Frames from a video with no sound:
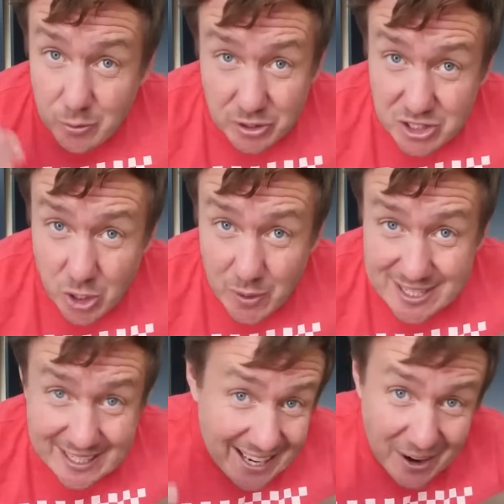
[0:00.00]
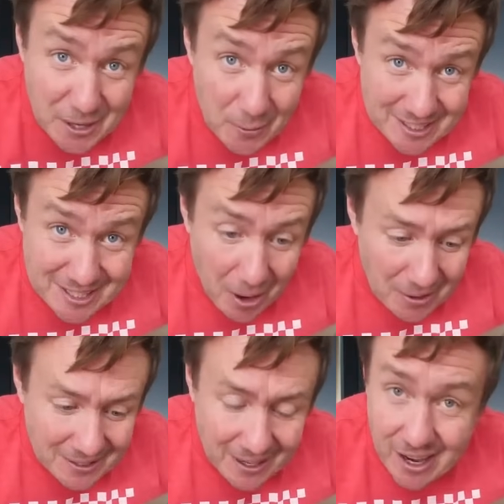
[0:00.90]
not going to show eating it. I know it's
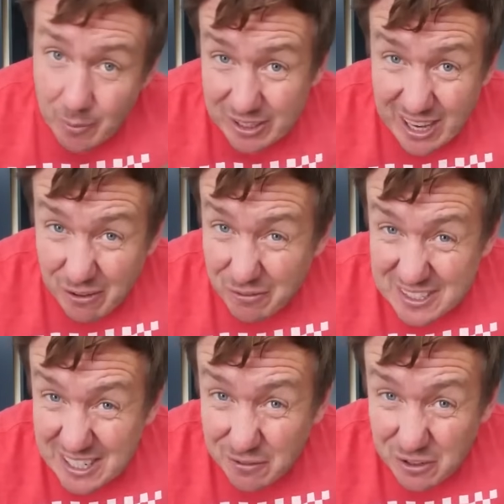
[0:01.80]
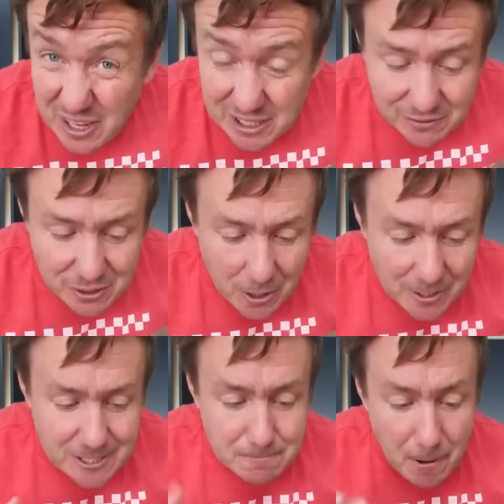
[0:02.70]
done. We can have it for dinner for the next few
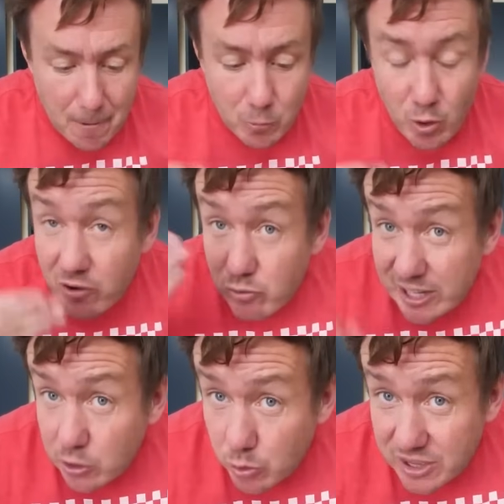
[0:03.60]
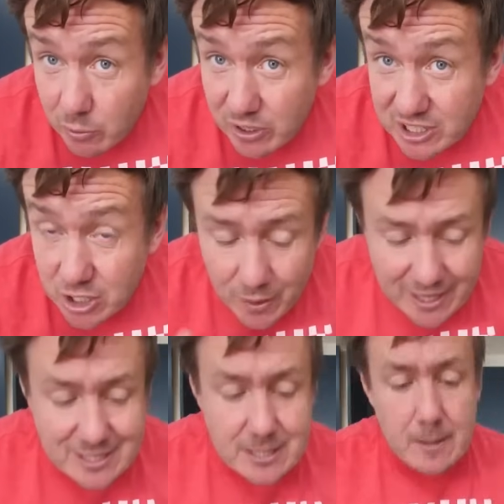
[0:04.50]
nights. But what a really cool thing we can do is